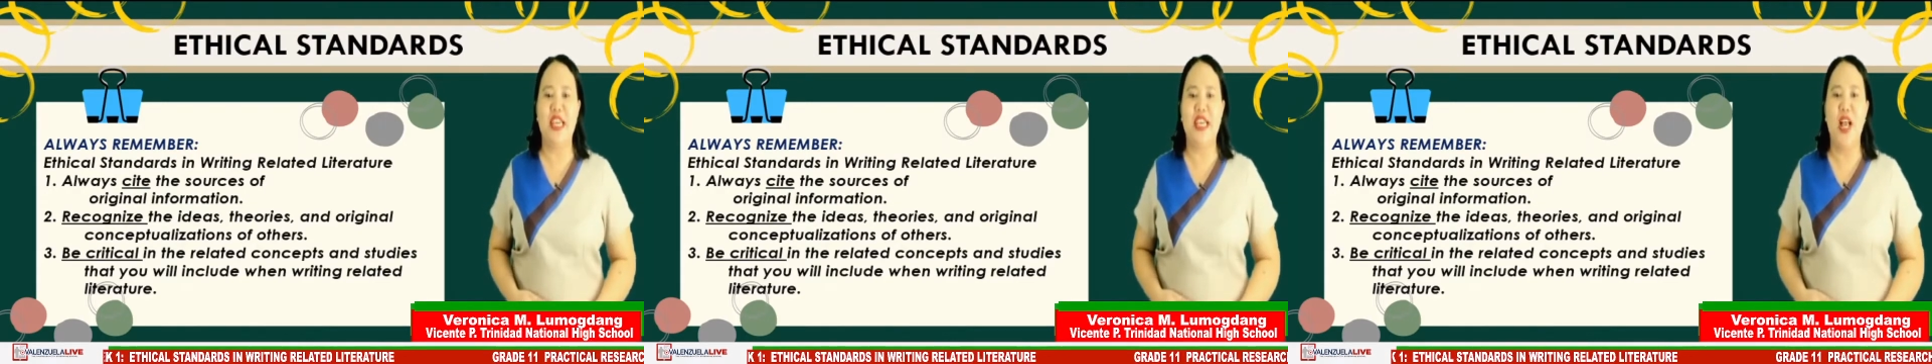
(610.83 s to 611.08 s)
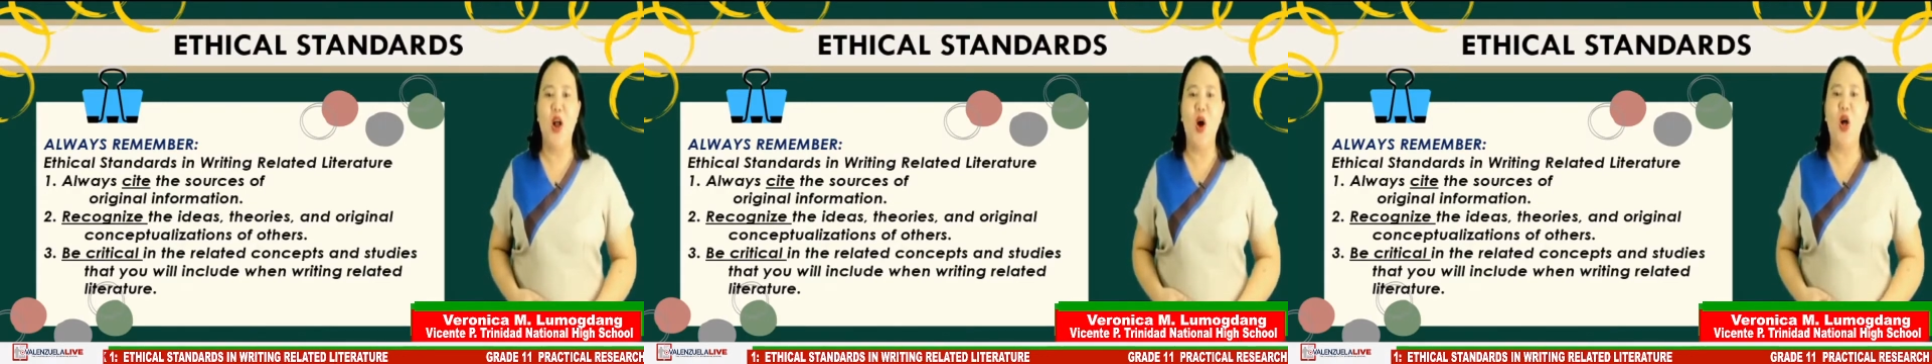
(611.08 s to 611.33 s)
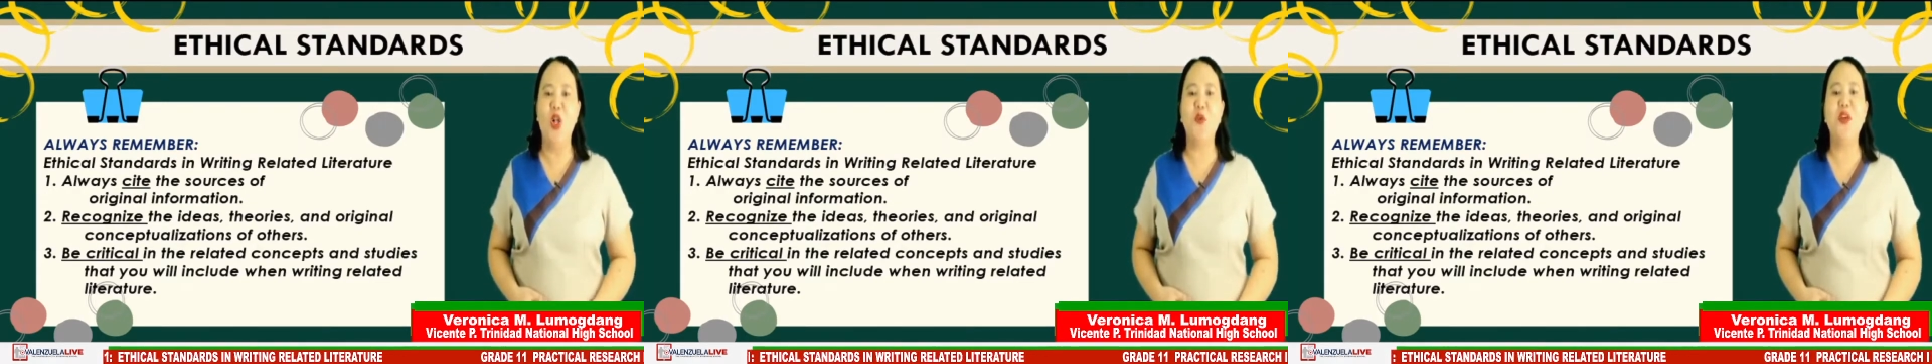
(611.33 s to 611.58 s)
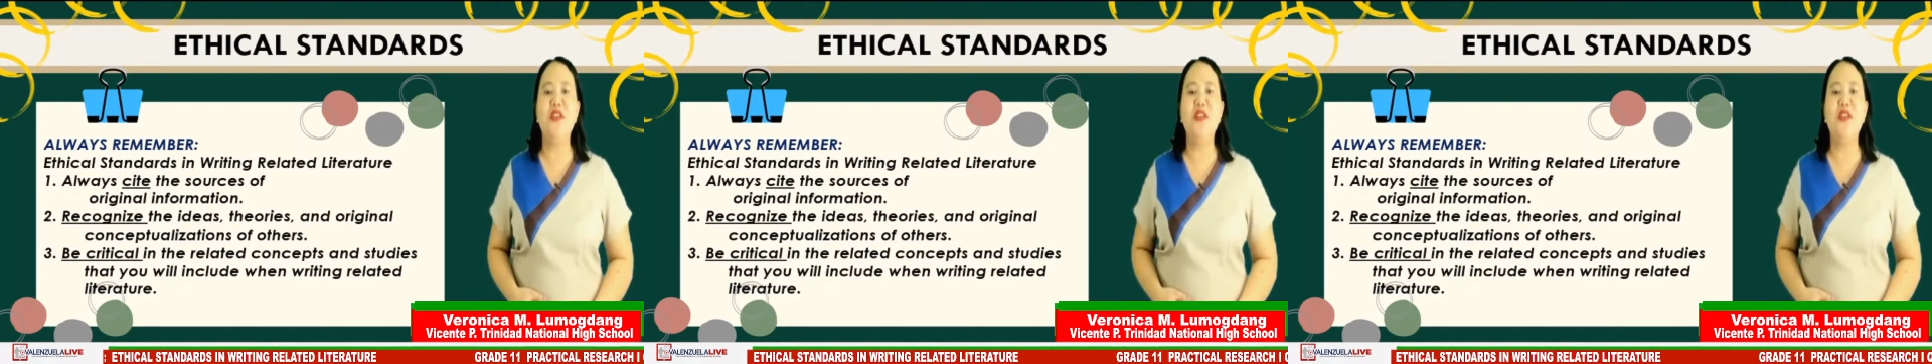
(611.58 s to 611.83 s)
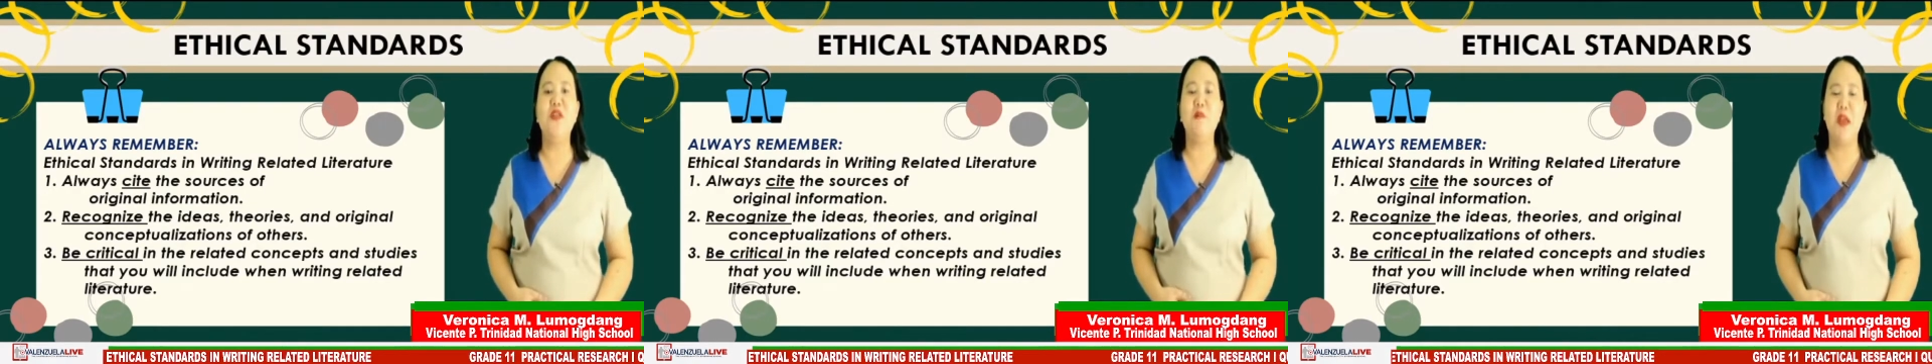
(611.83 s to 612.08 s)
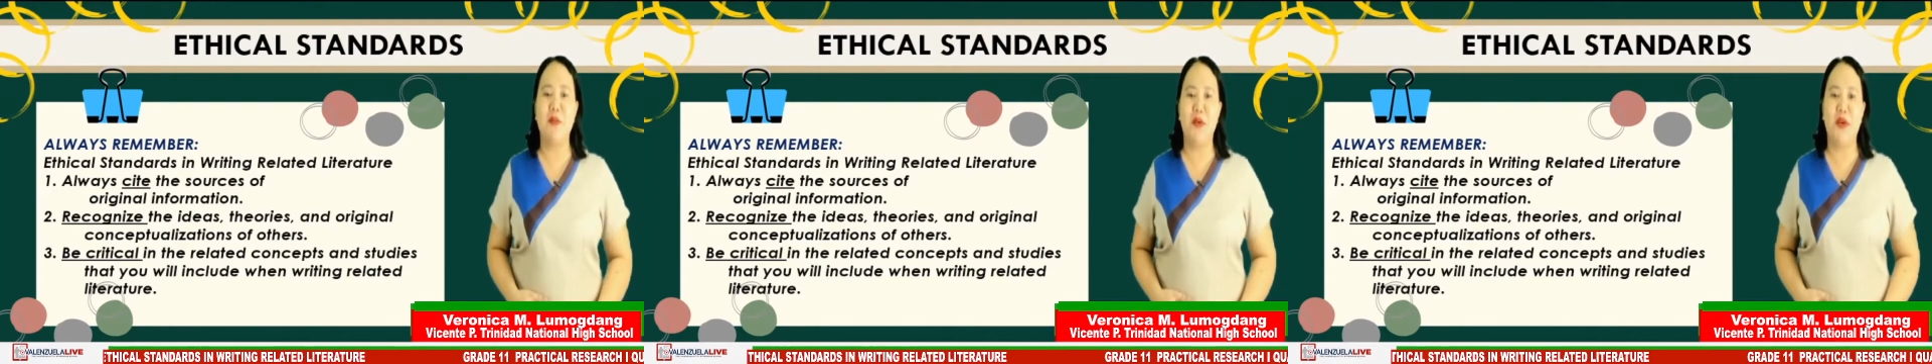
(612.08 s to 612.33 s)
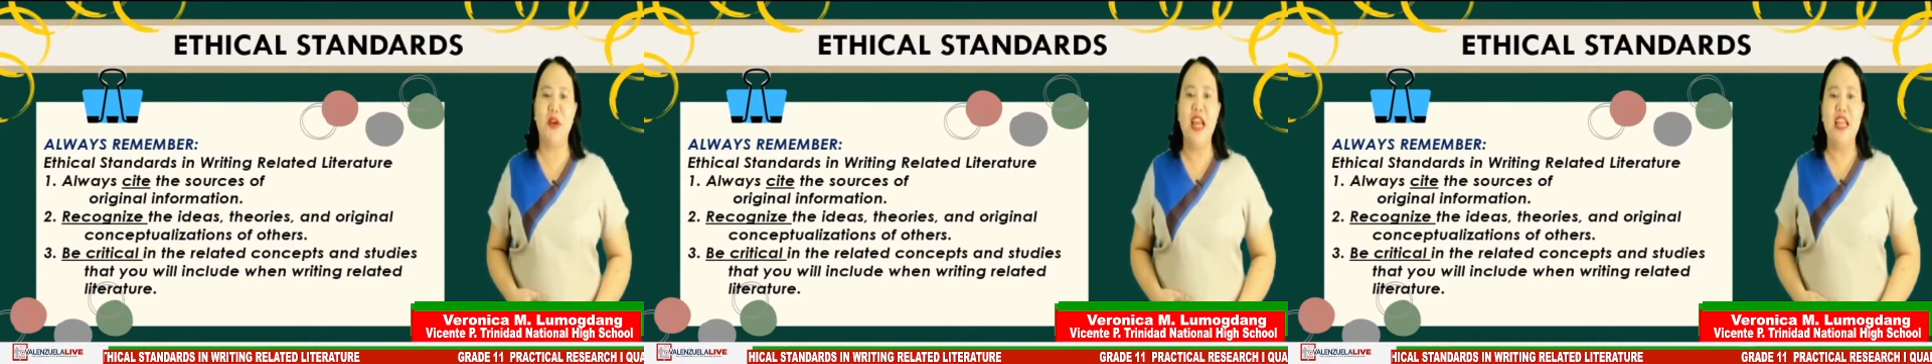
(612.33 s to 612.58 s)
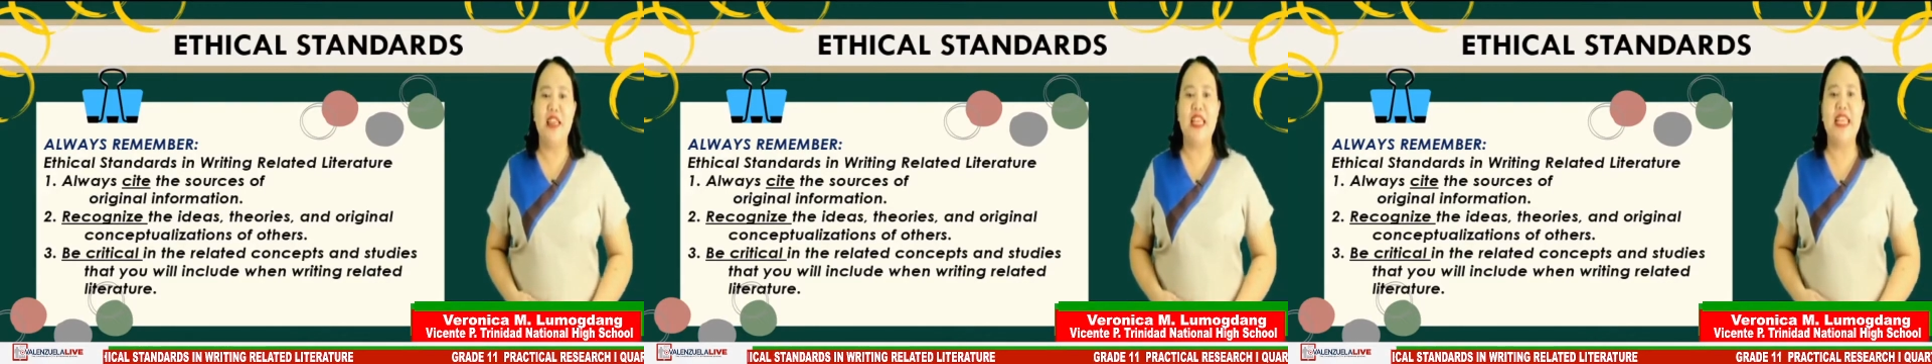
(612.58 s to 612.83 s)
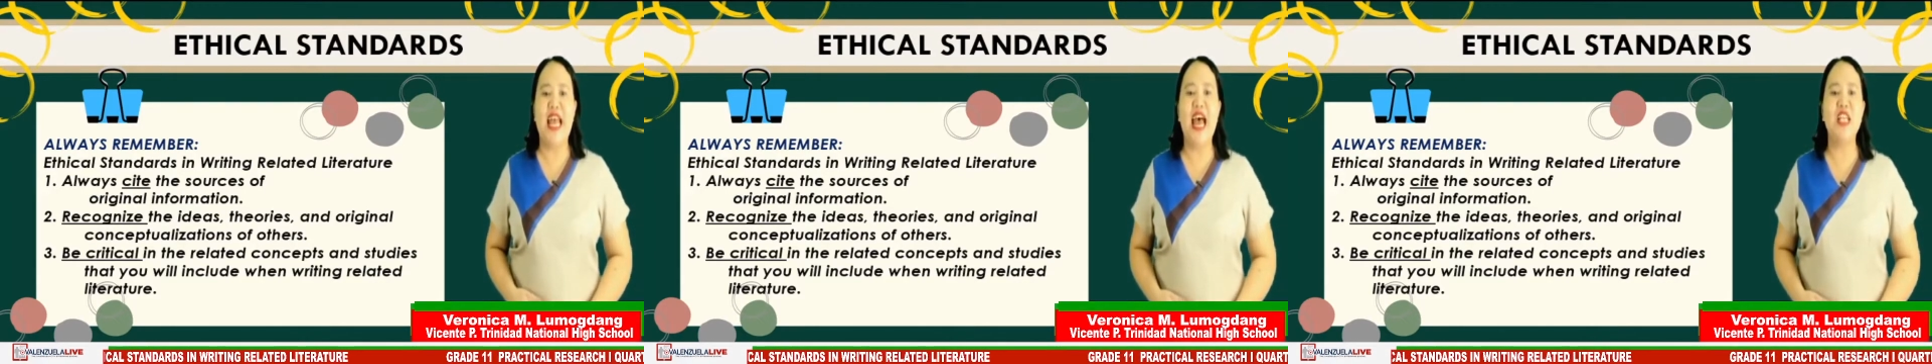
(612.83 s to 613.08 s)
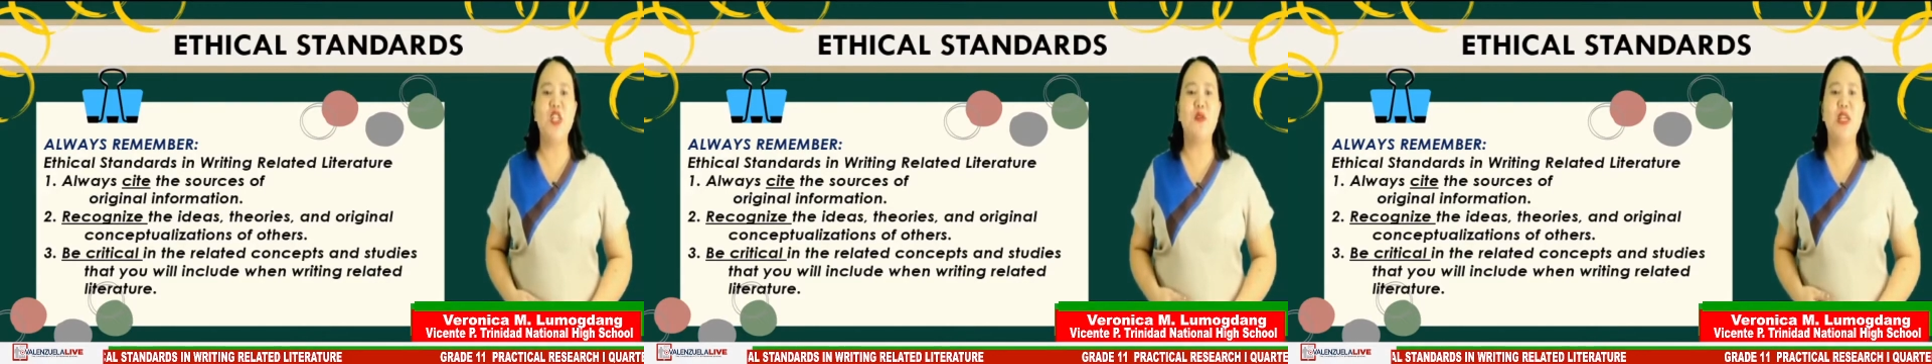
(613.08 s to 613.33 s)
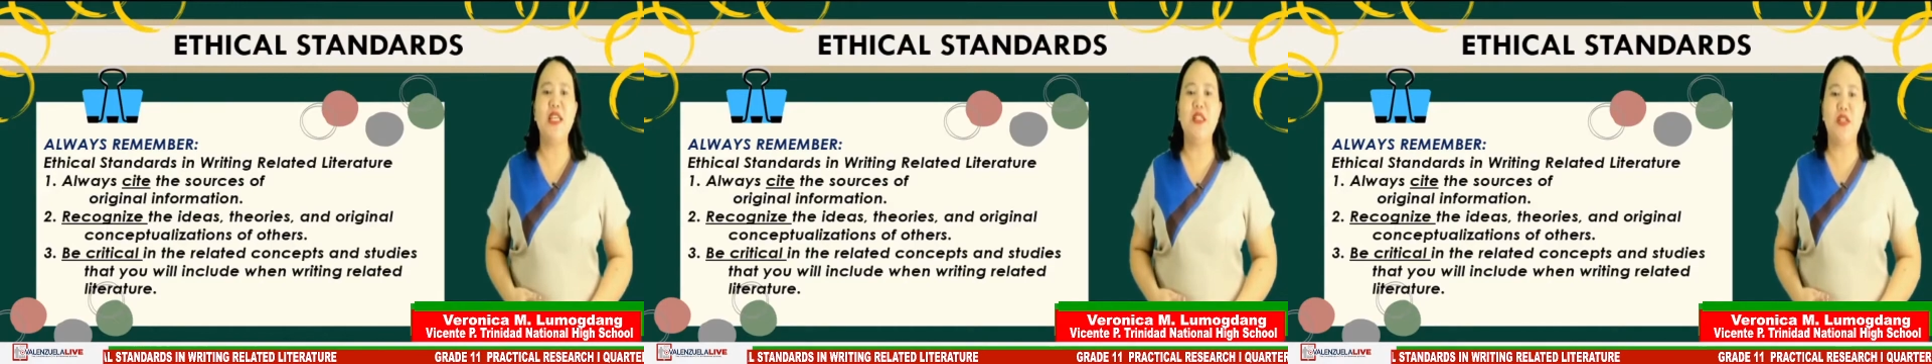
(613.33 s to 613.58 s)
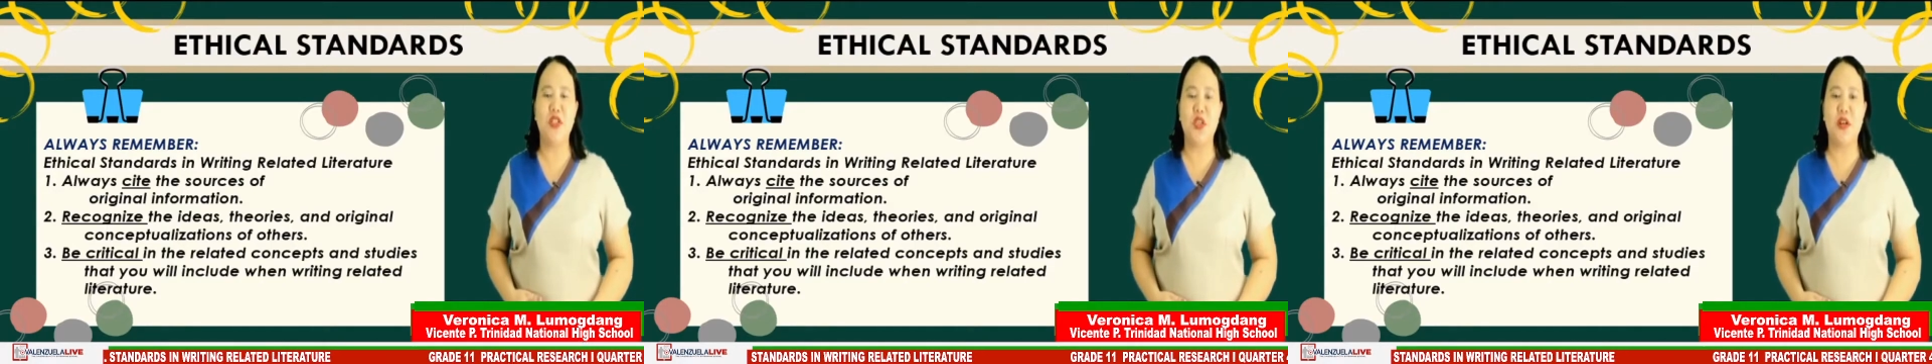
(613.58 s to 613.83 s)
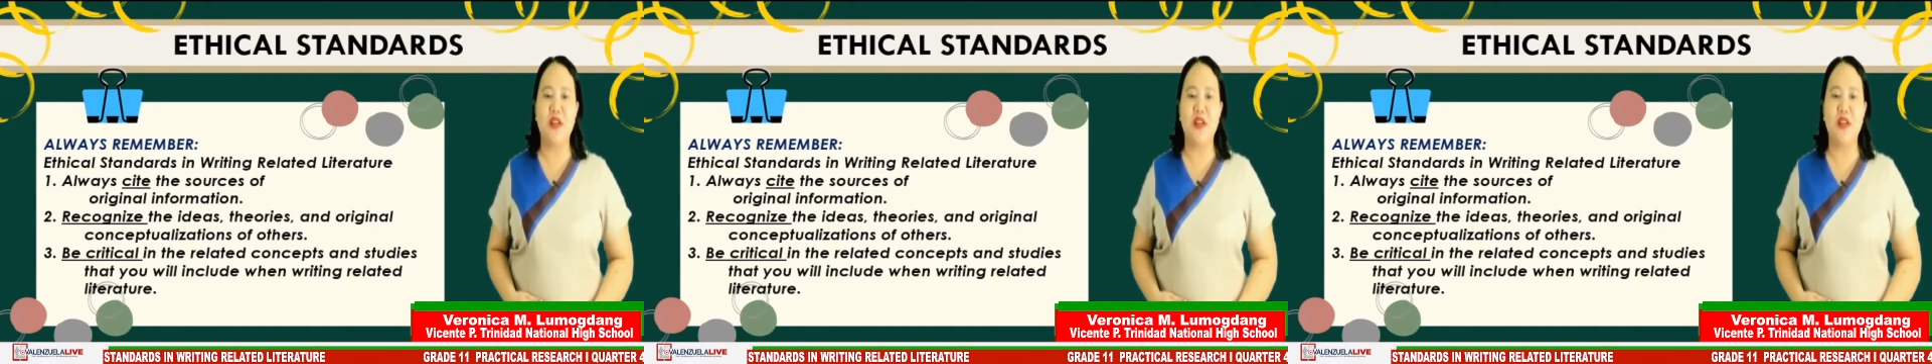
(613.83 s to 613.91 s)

always remember that as researchers,